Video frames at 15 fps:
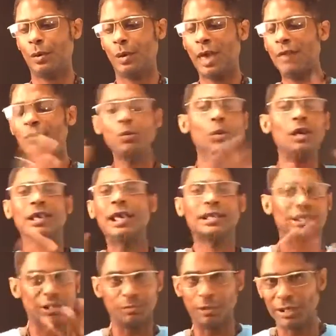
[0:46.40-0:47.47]
everyone
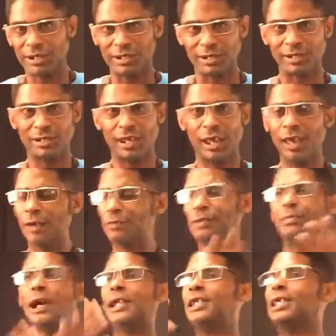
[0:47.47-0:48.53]
gets in business.
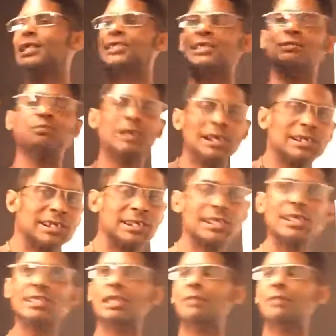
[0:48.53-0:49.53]
Everybody gets in businesses.